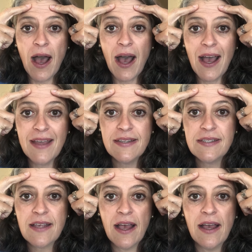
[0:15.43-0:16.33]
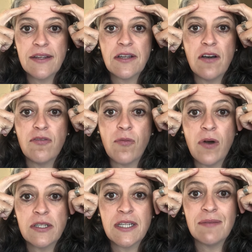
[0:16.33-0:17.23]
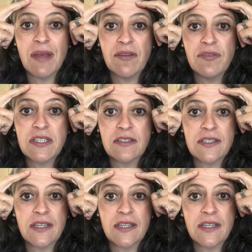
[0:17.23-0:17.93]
either side of what in metaphysical